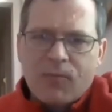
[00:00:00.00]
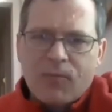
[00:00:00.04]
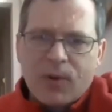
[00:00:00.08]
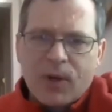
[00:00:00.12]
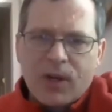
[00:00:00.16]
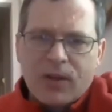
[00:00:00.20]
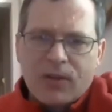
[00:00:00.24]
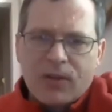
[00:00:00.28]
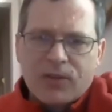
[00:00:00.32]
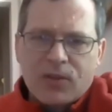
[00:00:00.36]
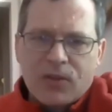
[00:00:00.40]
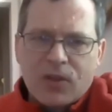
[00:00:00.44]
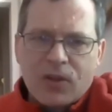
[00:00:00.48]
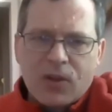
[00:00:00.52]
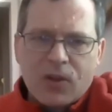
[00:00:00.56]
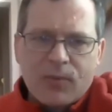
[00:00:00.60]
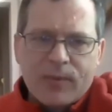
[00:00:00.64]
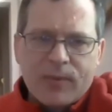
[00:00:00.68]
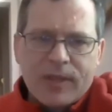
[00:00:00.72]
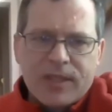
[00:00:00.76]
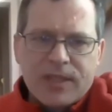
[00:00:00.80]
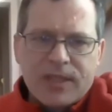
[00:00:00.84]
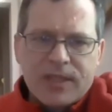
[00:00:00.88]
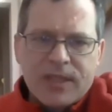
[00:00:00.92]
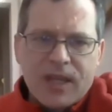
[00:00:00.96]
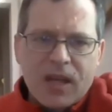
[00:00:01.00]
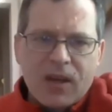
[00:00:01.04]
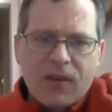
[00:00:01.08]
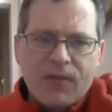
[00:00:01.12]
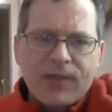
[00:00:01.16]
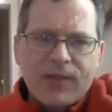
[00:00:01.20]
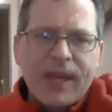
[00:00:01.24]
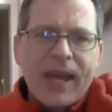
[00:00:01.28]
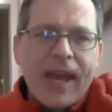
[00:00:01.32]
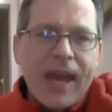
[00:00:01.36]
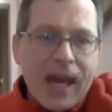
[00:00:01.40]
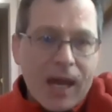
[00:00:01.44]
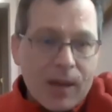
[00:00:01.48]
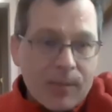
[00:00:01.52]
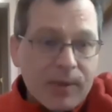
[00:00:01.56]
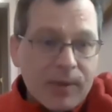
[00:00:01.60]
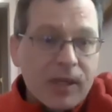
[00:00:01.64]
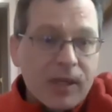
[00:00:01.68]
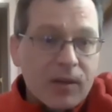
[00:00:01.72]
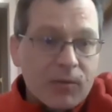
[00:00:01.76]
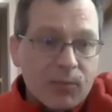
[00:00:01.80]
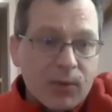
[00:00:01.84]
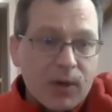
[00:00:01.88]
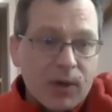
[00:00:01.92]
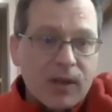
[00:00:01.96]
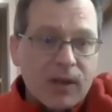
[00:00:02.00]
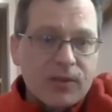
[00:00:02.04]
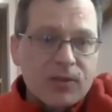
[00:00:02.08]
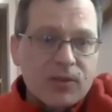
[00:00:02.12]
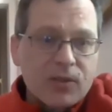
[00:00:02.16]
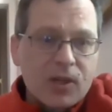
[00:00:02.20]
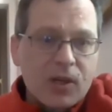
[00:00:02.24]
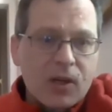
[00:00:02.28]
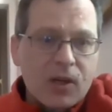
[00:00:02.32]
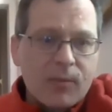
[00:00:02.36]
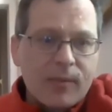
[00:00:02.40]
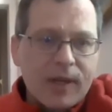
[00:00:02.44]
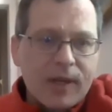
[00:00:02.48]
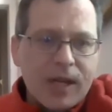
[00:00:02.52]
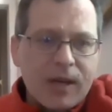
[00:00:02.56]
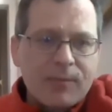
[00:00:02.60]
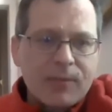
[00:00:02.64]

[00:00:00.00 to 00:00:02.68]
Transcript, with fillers: Brantôme itself, the abbey of Brantôme, and yeah.